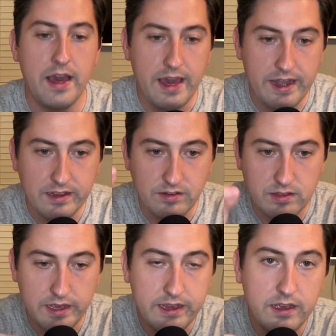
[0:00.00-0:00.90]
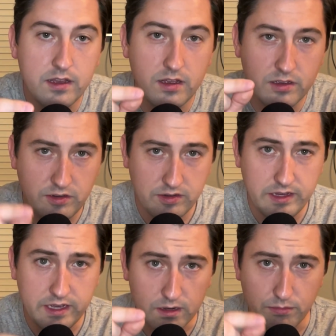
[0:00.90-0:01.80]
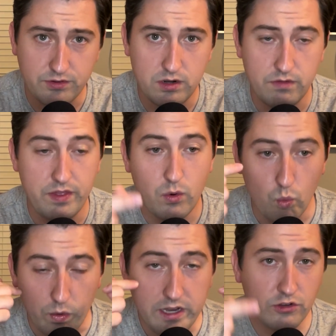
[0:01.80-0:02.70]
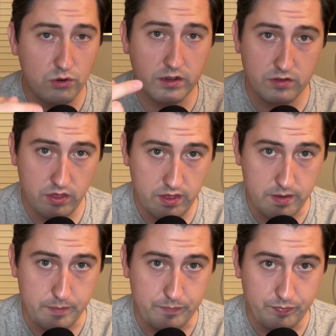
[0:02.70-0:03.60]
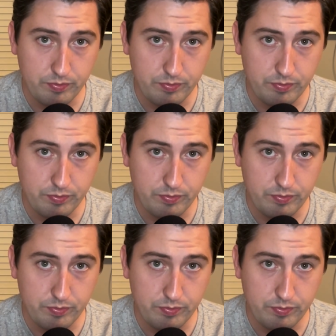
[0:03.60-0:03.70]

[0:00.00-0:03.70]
And as they see and observe that we trust them,